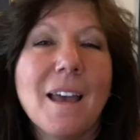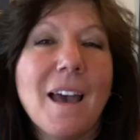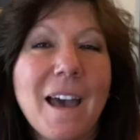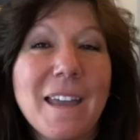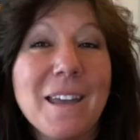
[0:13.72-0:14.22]

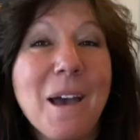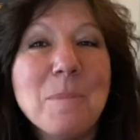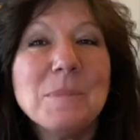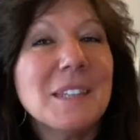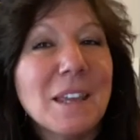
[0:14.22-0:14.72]
Hi,
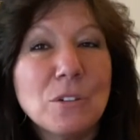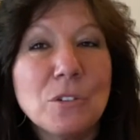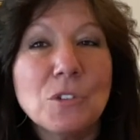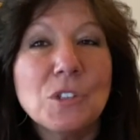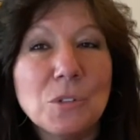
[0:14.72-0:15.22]
I'm
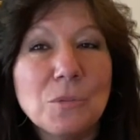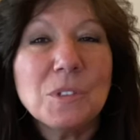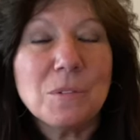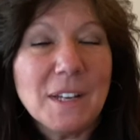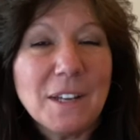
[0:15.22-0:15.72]
Senator Sue
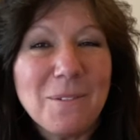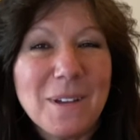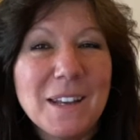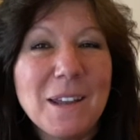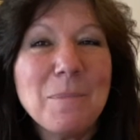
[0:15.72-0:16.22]
Serino,
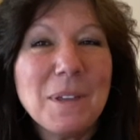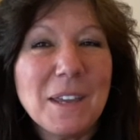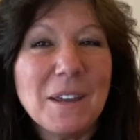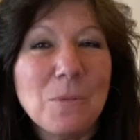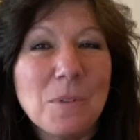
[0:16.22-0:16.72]
and I'm
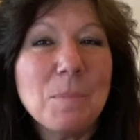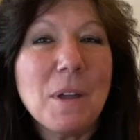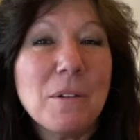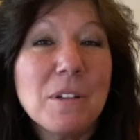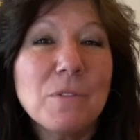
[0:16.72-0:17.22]
here with
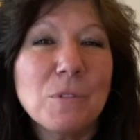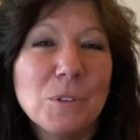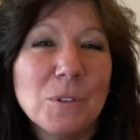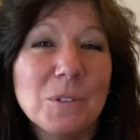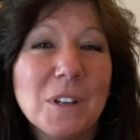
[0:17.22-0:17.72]
Pari
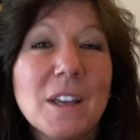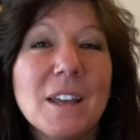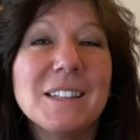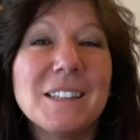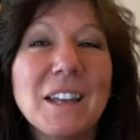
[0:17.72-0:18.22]
Forood,
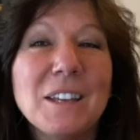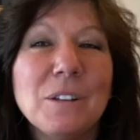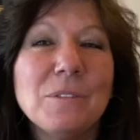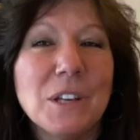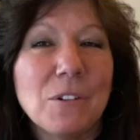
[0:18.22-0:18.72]

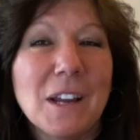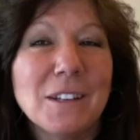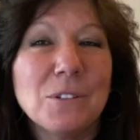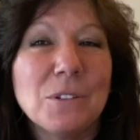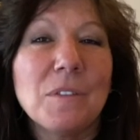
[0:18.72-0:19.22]
Executive
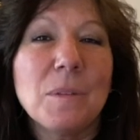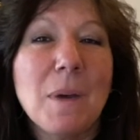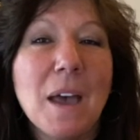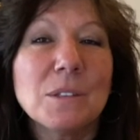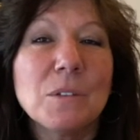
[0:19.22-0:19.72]
Director of the
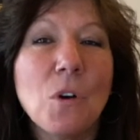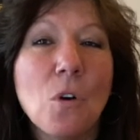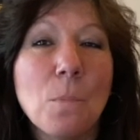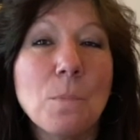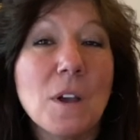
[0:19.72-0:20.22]
Miles of
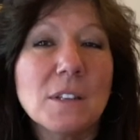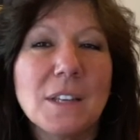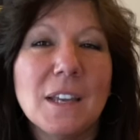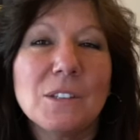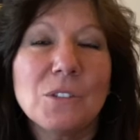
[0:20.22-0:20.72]
Hope Breast
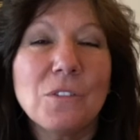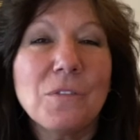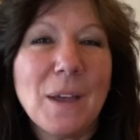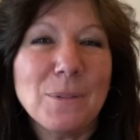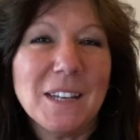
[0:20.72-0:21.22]
Cancer
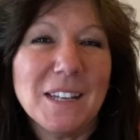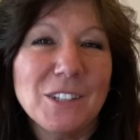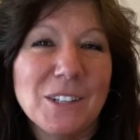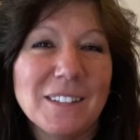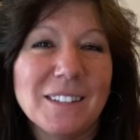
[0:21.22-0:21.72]

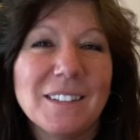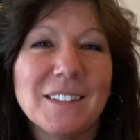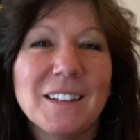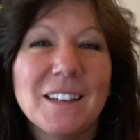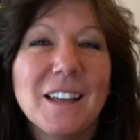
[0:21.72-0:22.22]
Foundation.
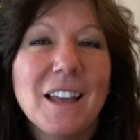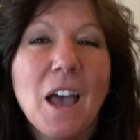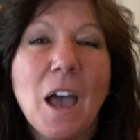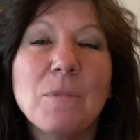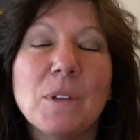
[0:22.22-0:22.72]

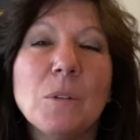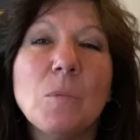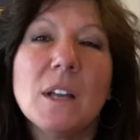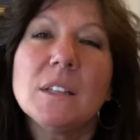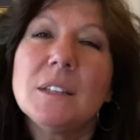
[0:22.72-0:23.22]
I really
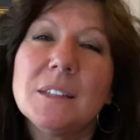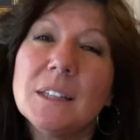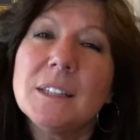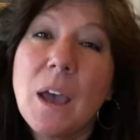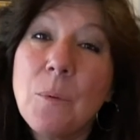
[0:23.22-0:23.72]
wanted to
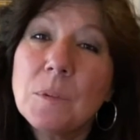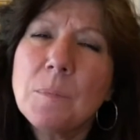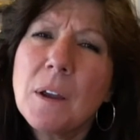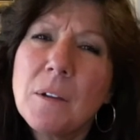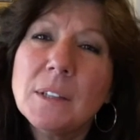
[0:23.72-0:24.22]
sit down with
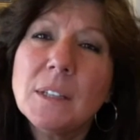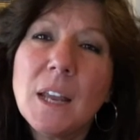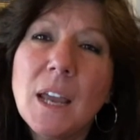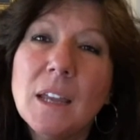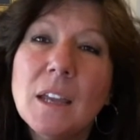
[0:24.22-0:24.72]
Pari
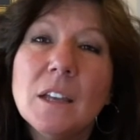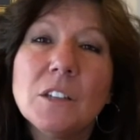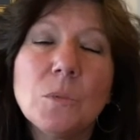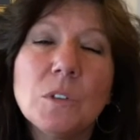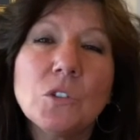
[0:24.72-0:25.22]
today
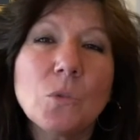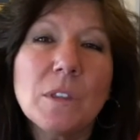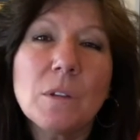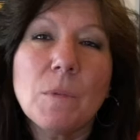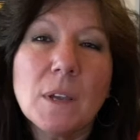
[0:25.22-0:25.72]
to ensure
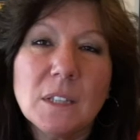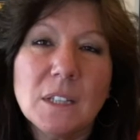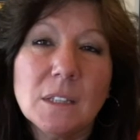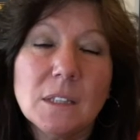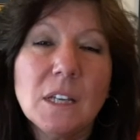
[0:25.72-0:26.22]
that
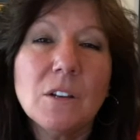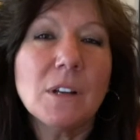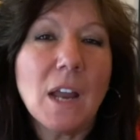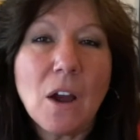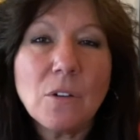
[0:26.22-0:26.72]
residents here
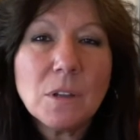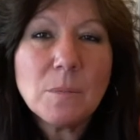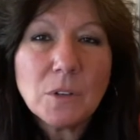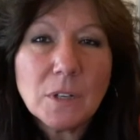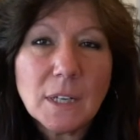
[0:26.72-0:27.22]
in our
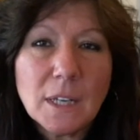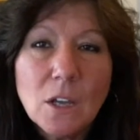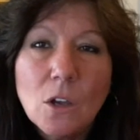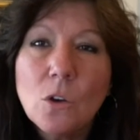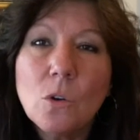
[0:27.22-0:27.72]
community
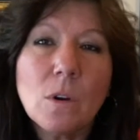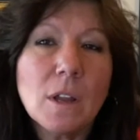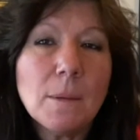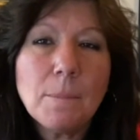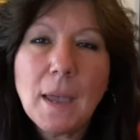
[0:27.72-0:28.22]
who are
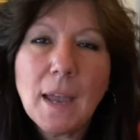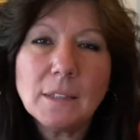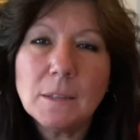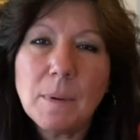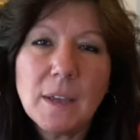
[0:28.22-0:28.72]

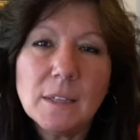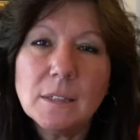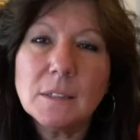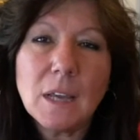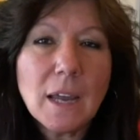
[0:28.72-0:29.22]
impacted by
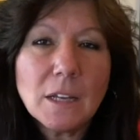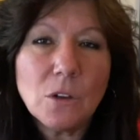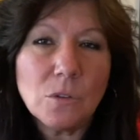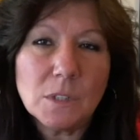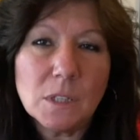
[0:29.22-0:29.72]
this
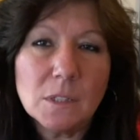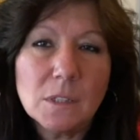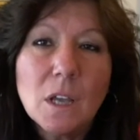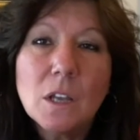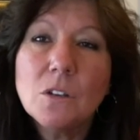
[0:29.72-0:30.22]
diagnosis
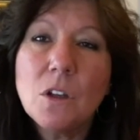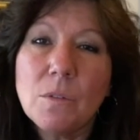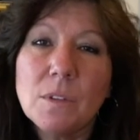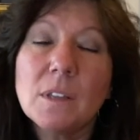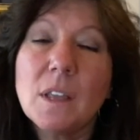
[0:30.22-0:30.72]

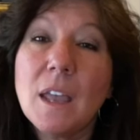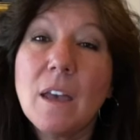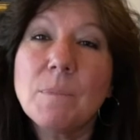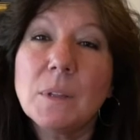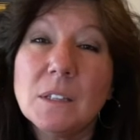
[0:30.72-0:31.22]
know that they
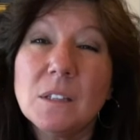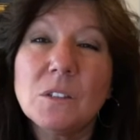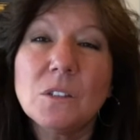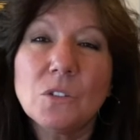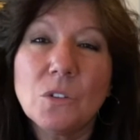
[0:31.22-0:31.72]
have places
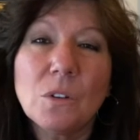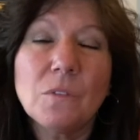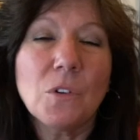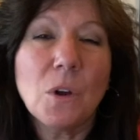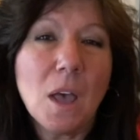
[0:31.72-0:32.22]
to turn
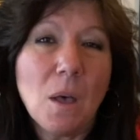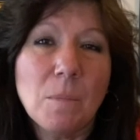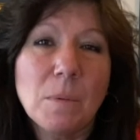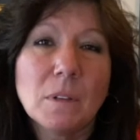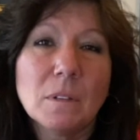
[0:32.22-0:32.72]
for help.
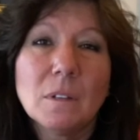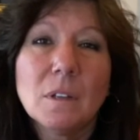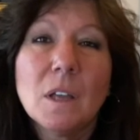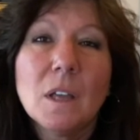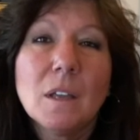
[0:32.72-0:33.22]

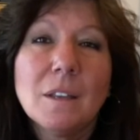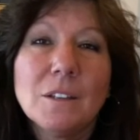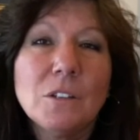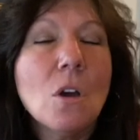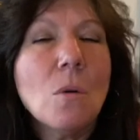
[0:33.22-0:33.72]

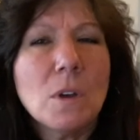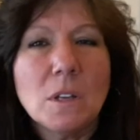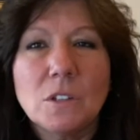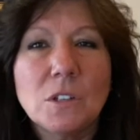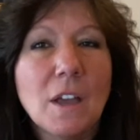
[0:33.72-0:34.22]
No
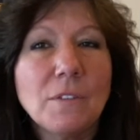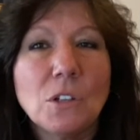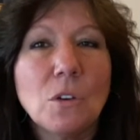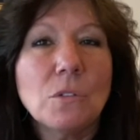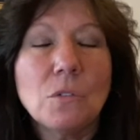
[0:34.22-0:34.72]
one should have to
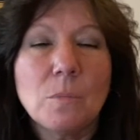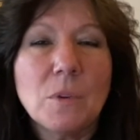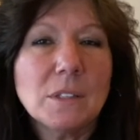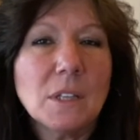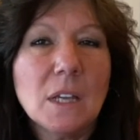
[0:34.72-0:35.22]
go through a
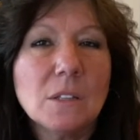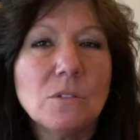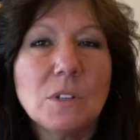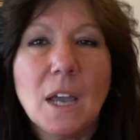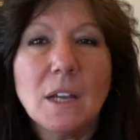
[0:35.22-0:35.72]
breast cancer
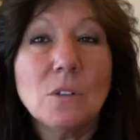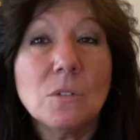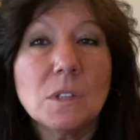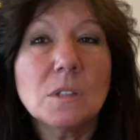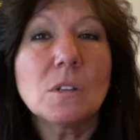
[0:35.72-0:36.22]

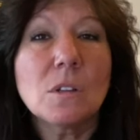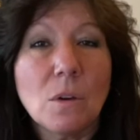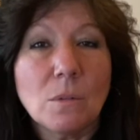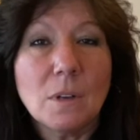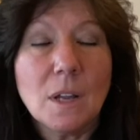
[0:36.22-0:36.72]
diagnosis
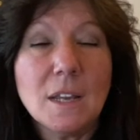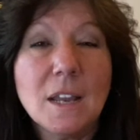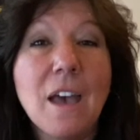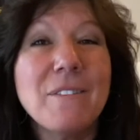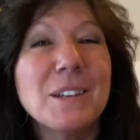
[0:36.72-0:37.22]
alone, and
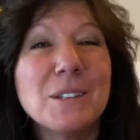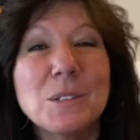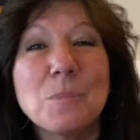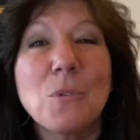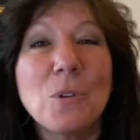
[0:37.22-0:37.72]
having a
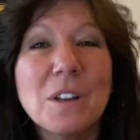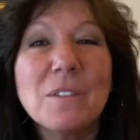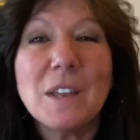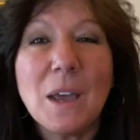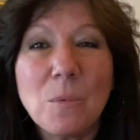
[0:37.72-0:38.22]

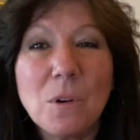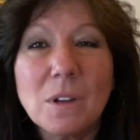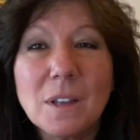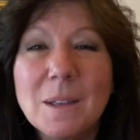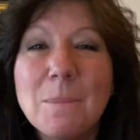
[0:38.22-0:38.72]
supportive
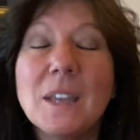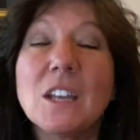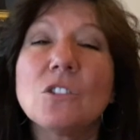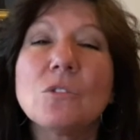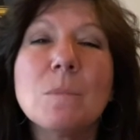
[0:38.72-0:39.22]
network can make
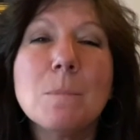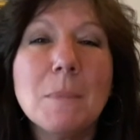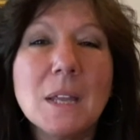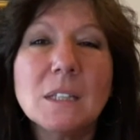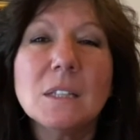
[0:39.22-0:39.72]
a
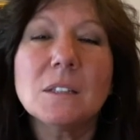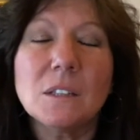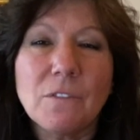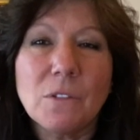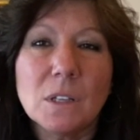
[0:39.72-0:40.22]
tremendous
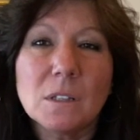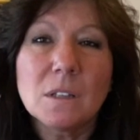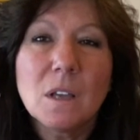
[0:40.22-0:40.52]
difference.